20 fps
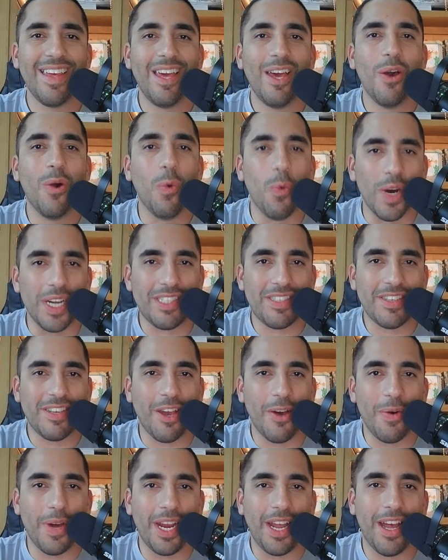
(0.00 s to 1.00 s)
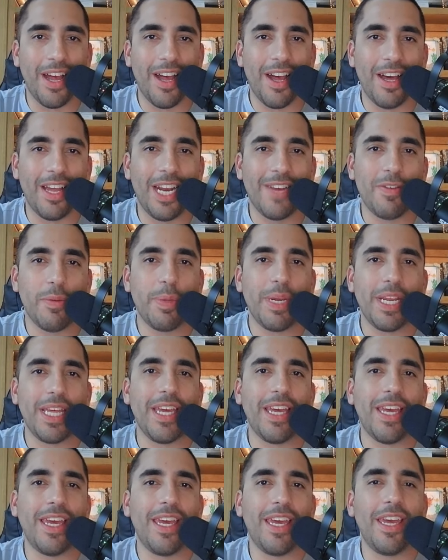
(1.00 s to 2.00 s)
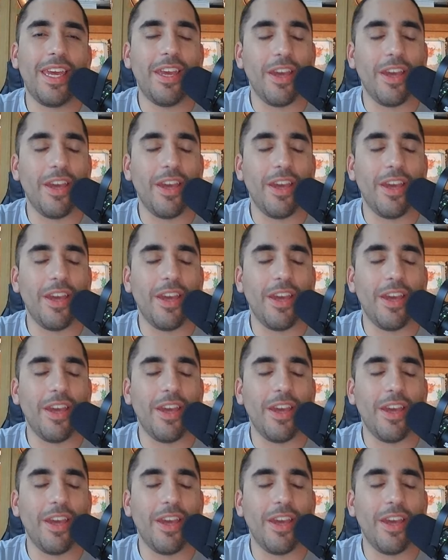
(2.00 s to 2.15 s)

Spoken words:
What's going on, everybody?